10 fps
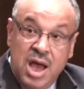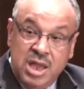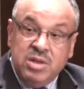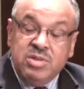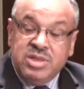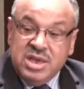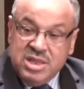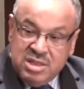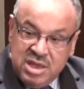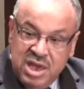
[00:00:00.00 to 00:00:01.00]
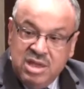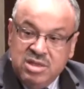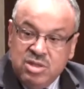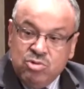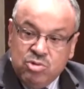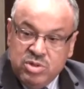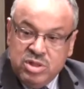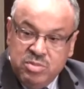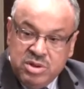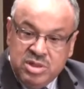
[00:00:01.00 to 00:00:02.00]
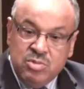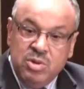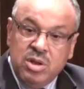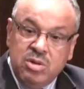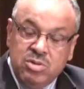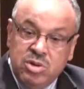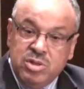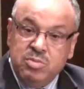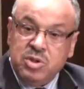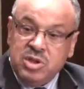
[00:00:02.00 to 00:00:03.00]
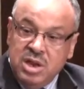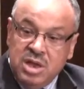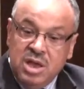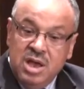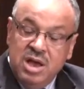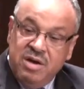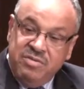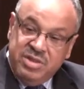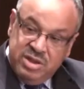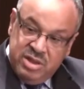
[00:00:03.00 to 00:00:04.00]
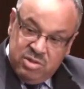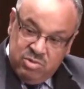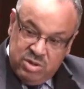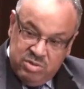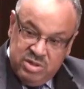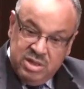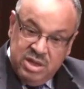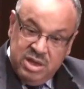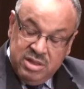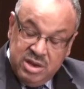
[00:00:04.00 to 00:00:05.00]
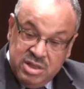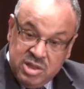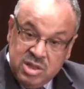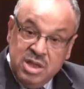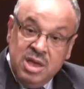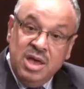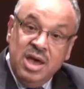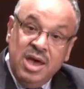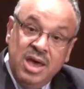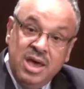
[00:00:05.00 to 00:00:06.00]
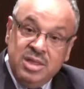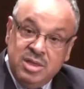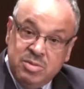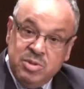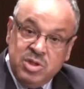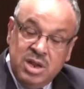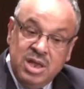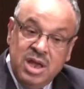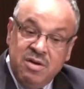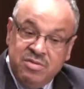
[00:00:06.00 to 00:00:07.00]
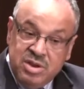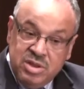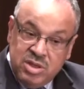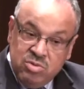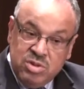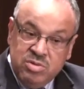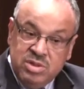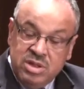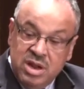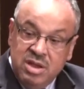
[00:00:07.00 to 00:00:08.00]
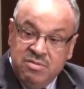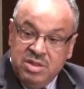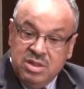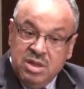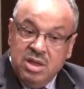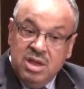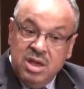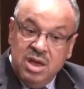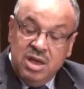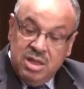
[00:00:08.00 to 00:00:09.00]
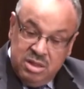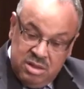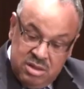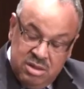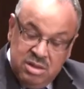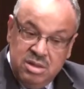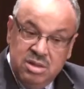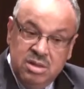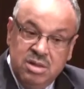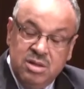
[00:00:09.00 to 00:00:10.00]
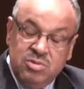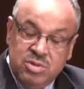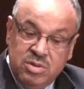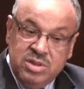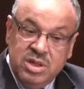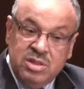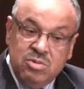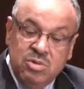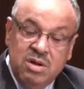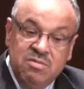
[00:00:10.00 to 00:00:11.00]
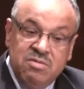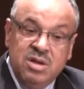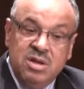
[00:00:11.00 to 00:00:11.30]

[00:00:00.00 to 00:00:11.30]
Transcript: I don't think that the 18 to 20% will continue, especially after the 2008 recession, and especially after the 2011 and 2012,